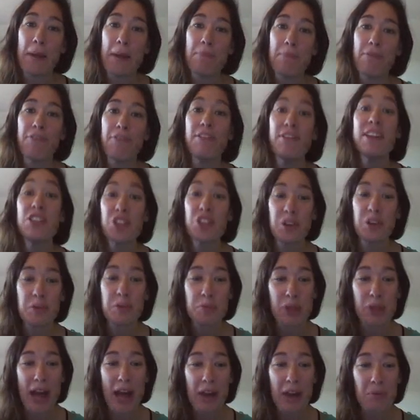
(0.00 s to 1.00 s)
feature in
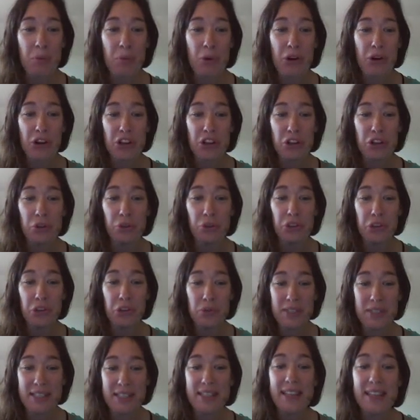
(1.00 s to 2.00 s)
Blackboard, you'll
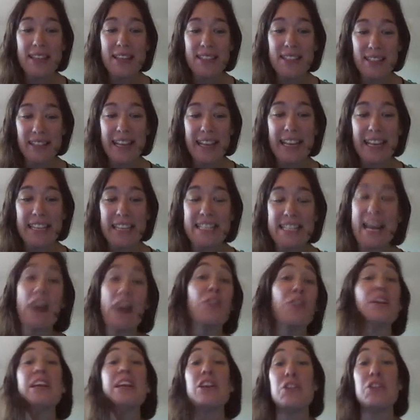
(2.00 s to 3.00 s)
use this link
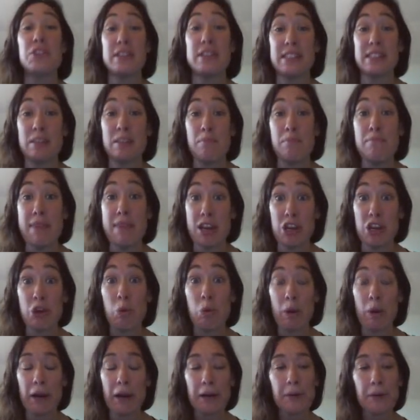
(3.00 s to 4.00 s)
down here to submit your
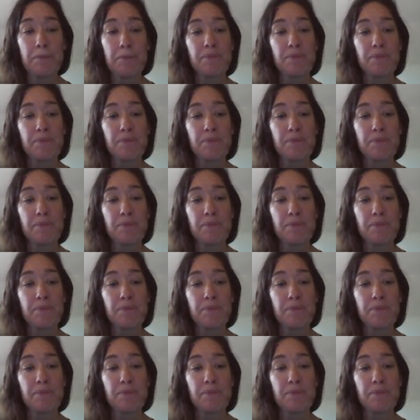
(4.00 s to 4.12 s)
work.